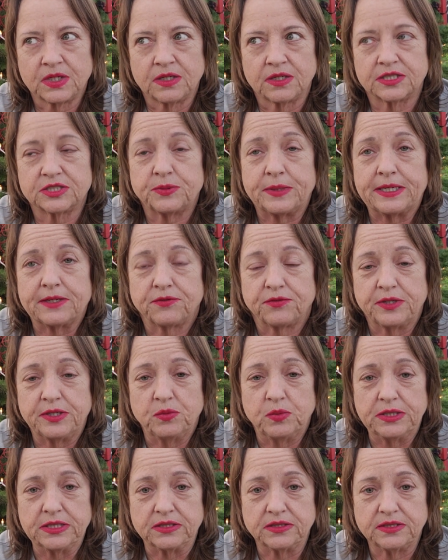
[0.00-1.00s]
because we have free
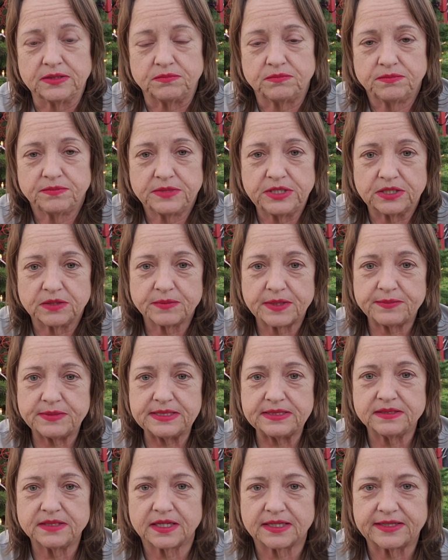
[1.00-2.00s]
will, and
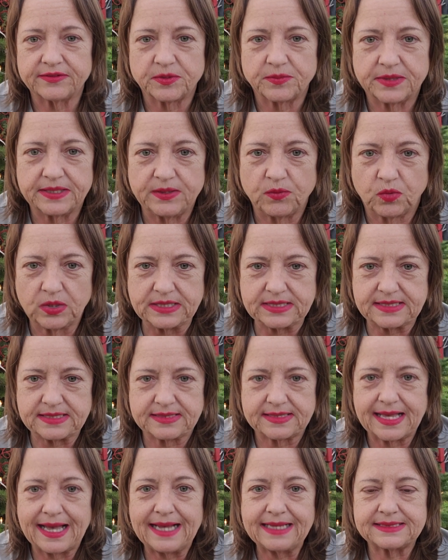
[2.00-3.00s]
maybe not everybody wants
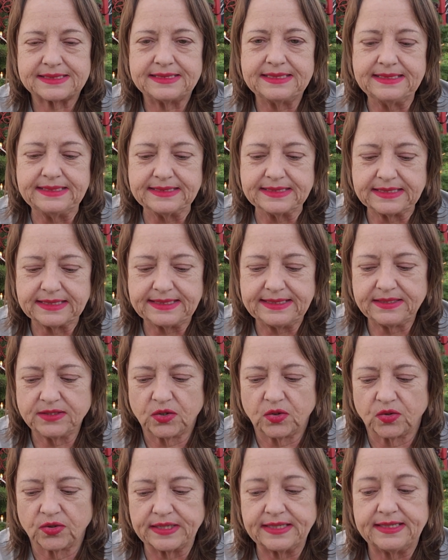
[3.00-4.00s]
that healing
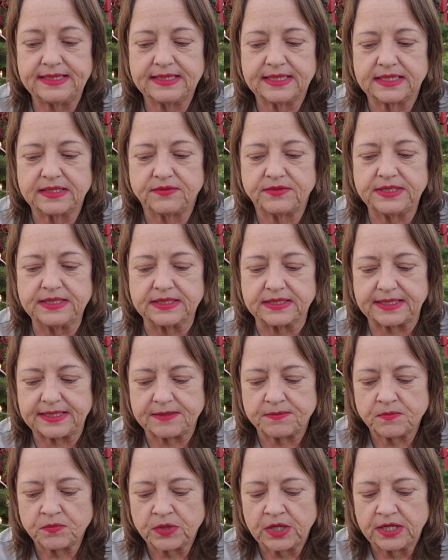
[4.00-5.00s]
or any kind of
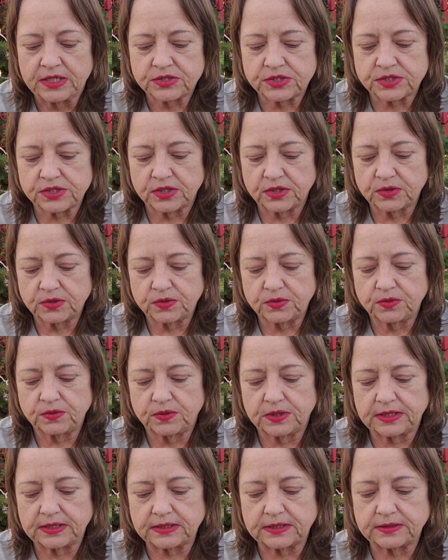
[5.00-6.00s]
healing.
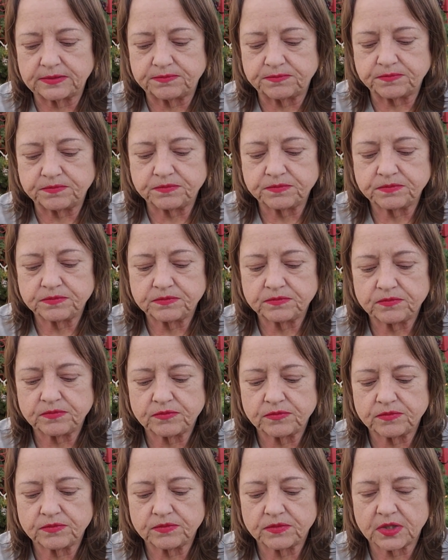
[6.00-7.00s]
So
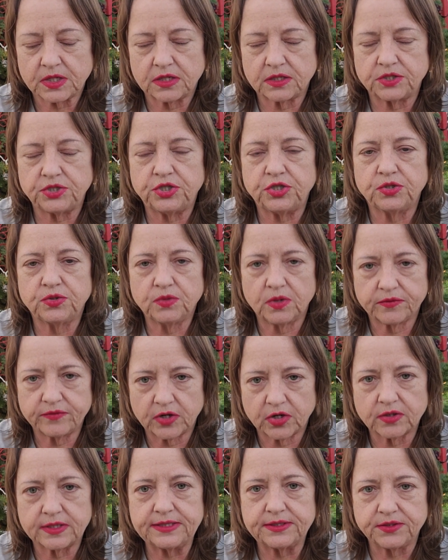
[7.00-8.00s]
you have
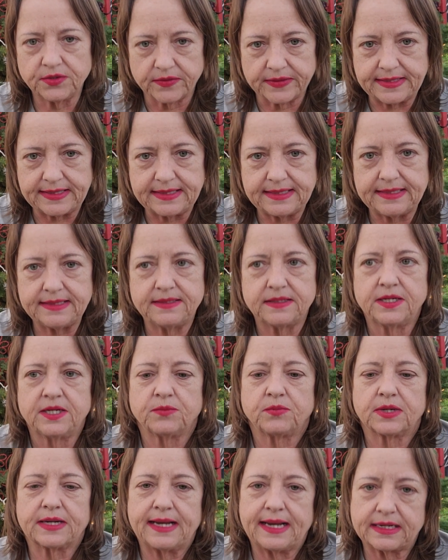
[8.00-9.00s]
already agreed,
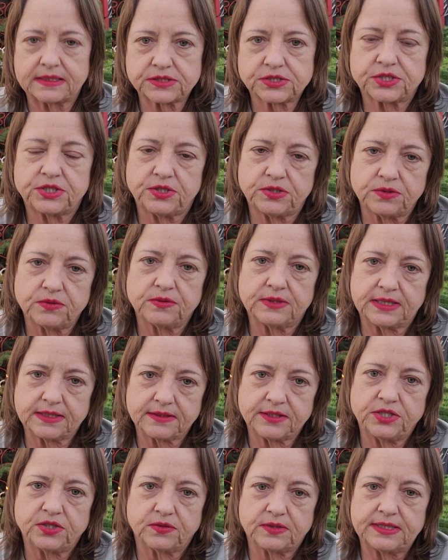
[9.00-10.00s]
but I ask you,
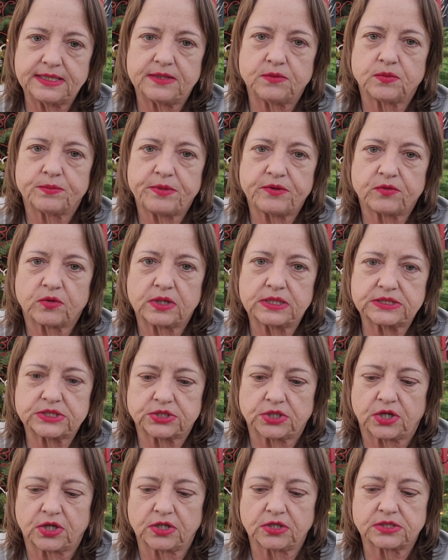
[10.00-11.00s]
then before I
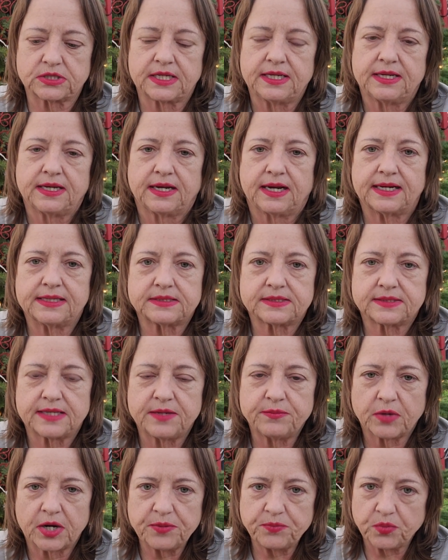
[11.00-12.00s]
start, I say
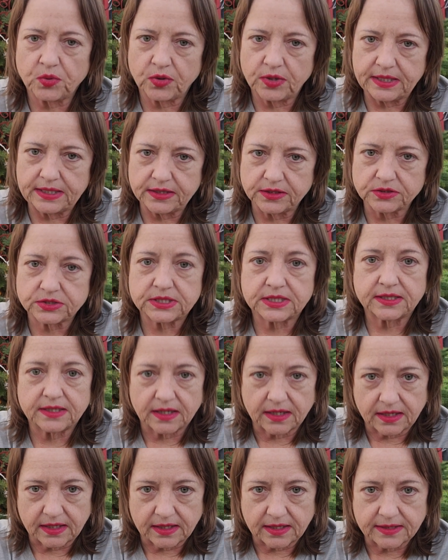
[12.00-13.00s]
my prayer to
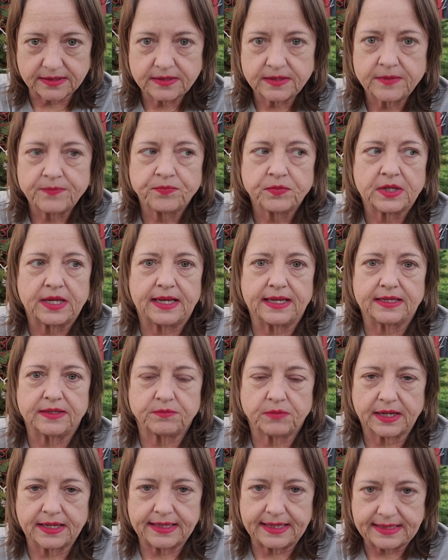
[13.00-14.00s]
God and
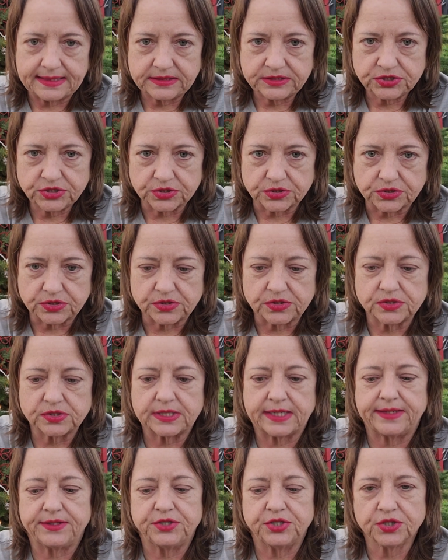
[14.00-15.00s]
my angels
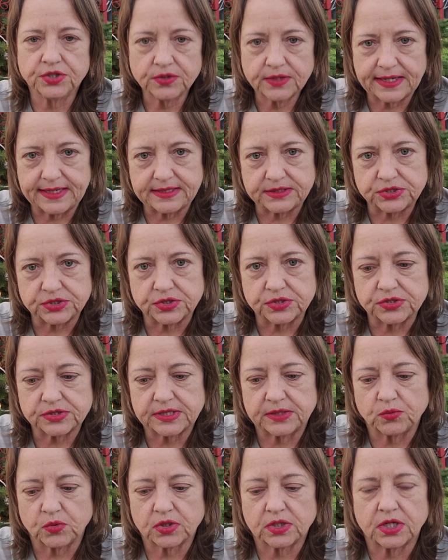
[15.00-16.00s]
and your angels,
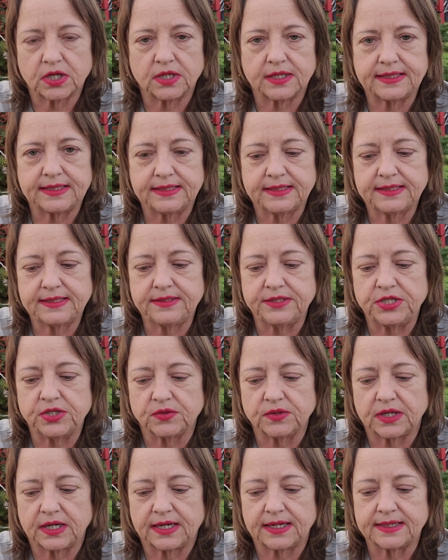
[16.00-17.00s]
and we're calling
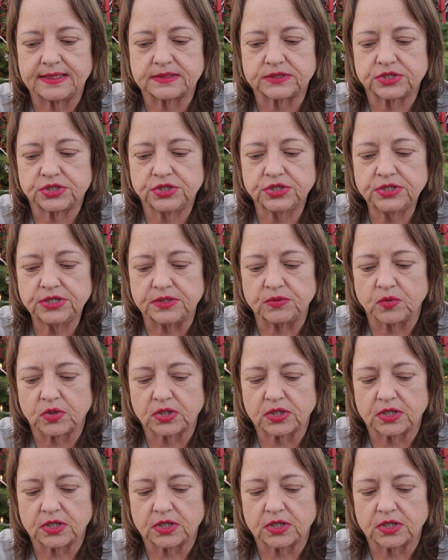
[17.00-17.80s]
in, the highest good, and we're